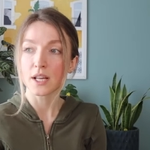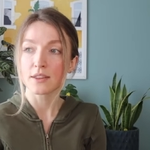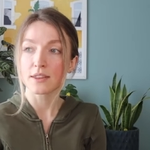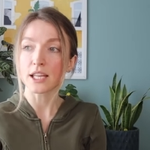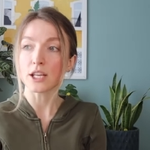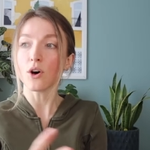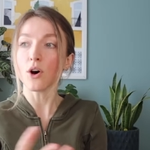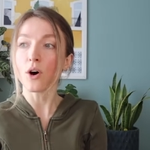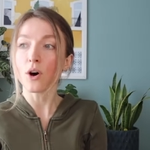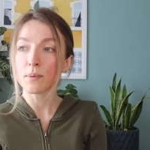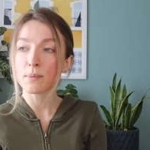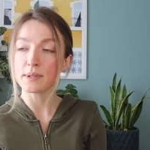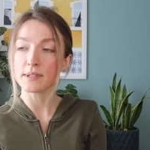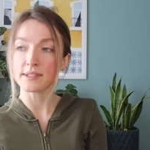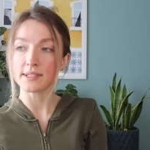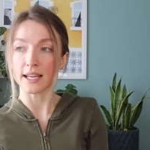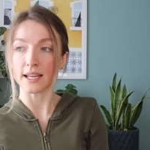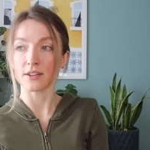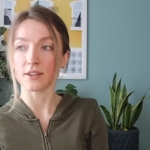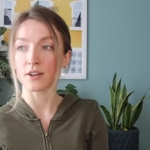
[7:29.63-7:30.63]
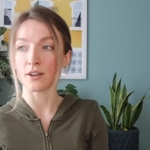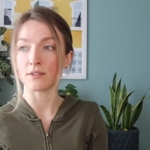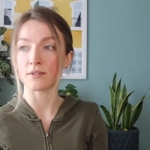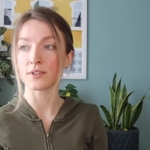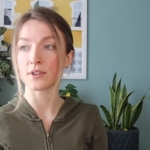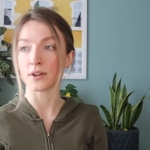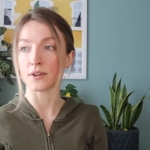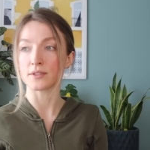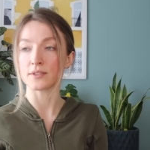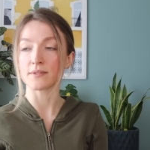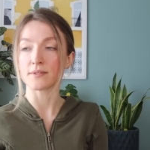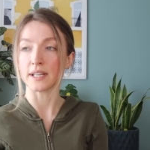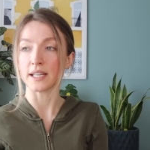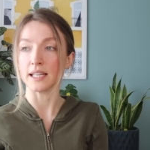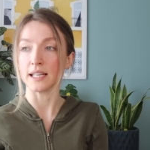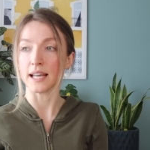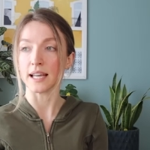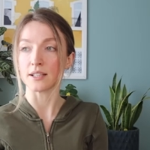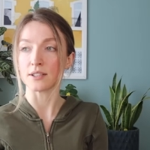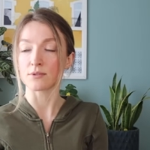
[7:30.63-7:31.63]
the opposite of those
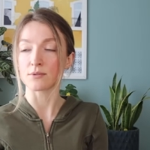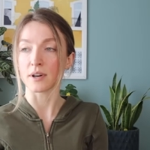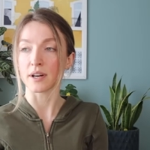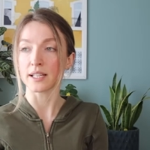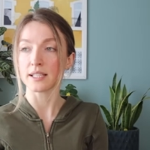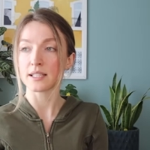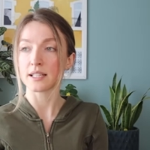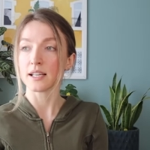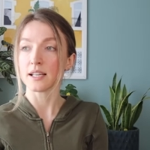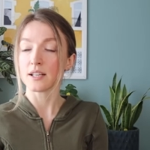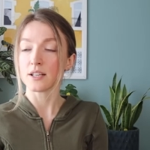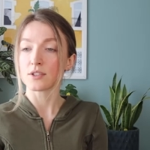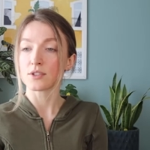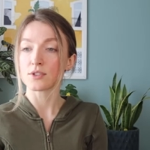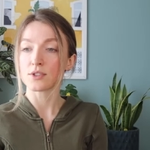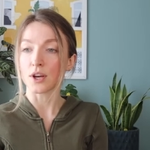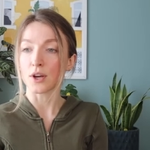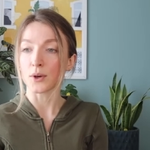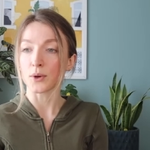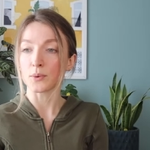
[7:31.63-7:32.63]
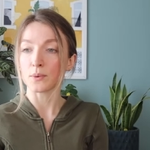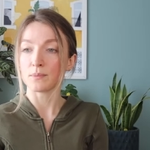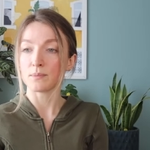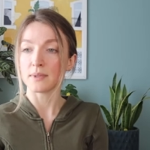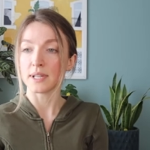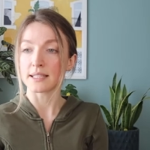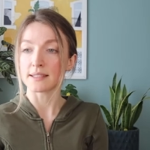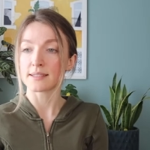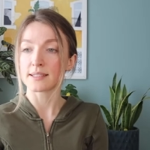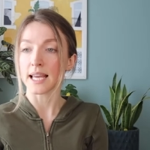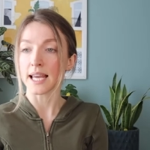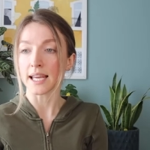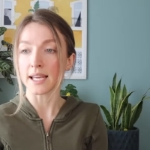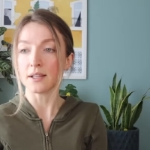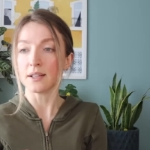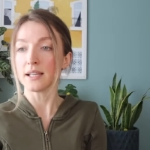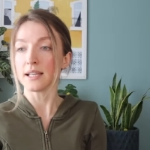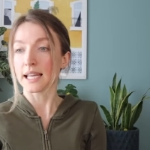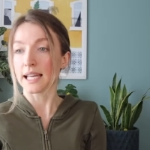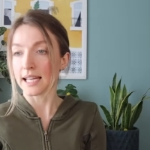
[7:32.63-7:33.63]
feelings, right? So let's
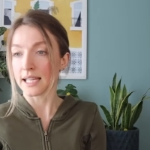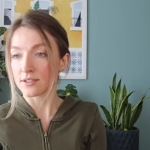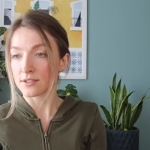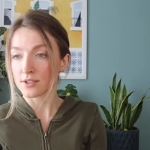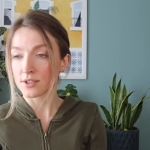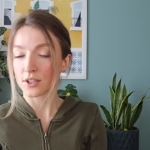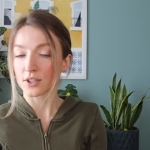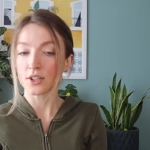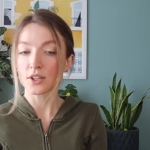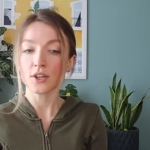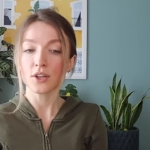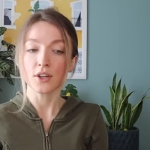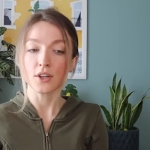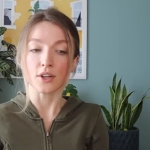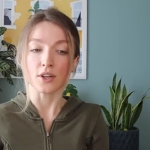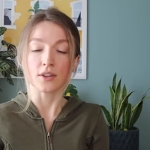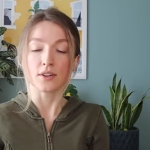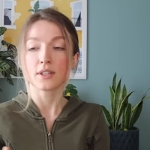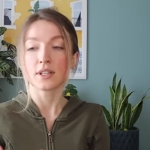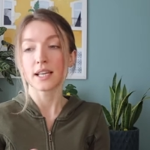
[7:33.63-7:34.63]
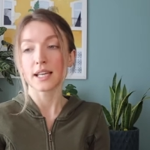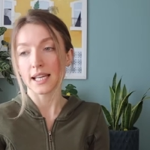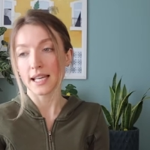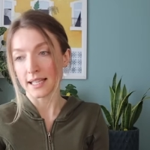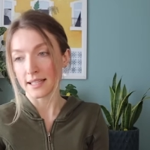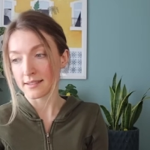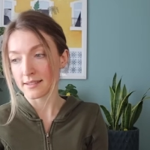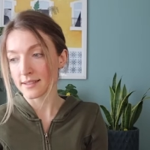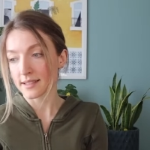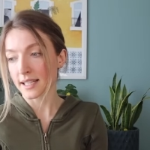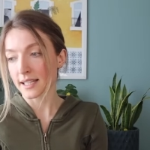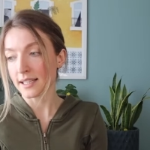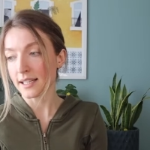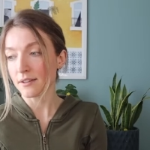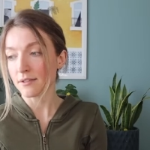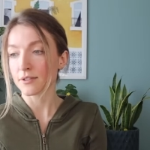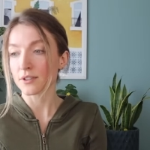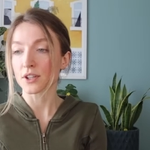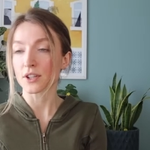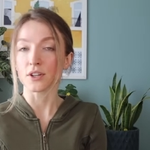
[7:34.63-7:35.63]
say insecure,
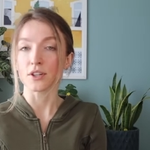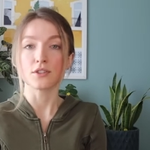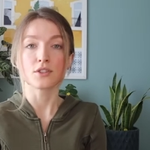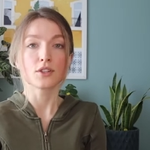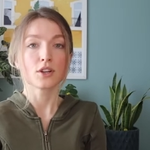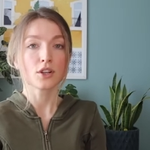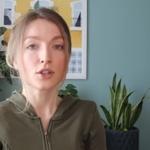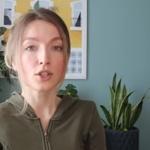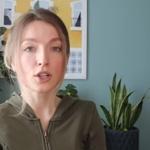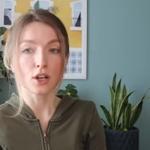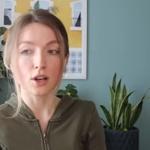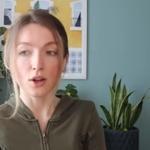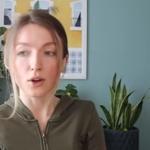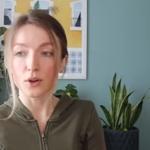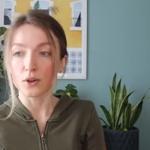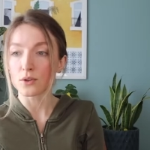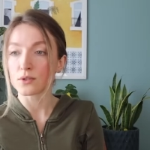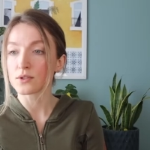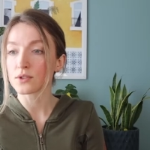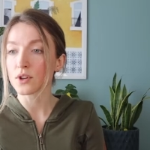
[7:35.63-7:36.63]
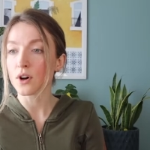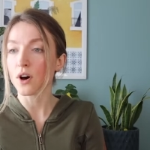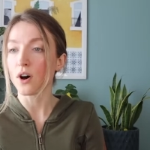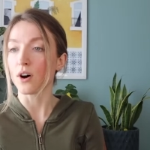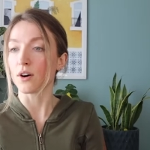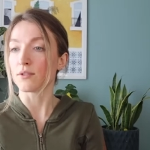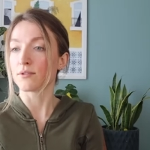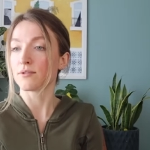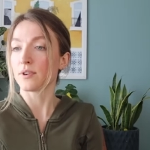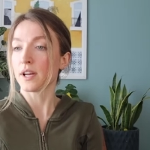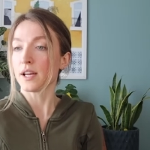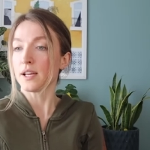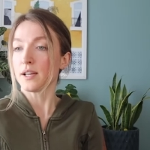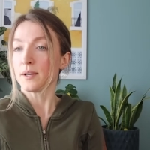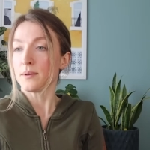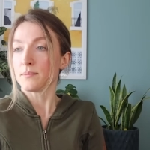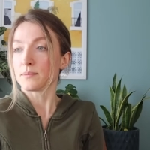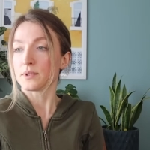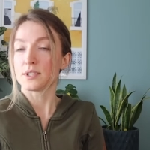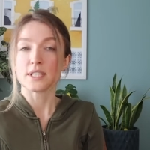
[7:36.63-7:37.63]
insignificant, closed off,
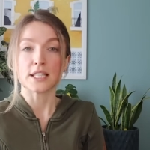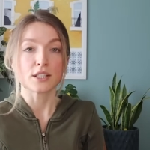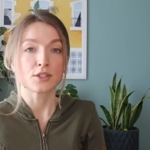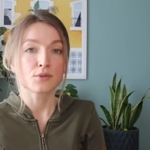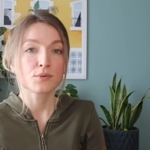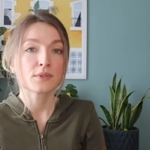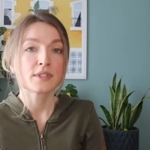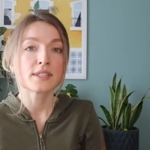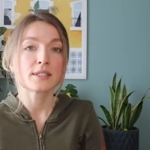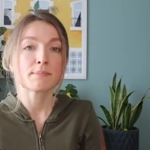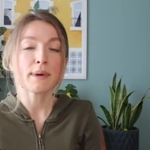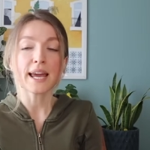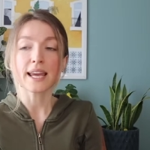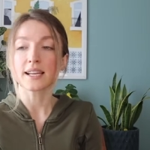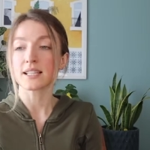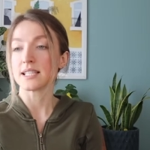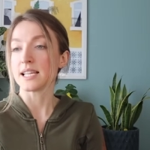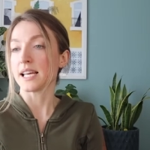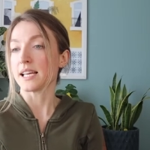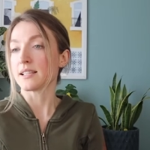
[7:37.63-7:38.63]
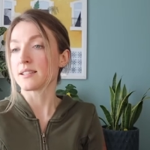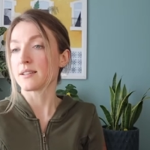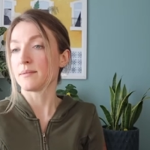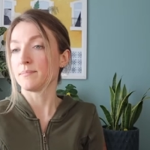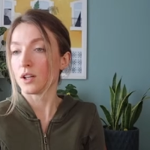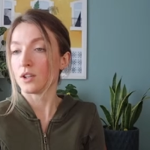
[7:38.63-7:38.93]
disrespected,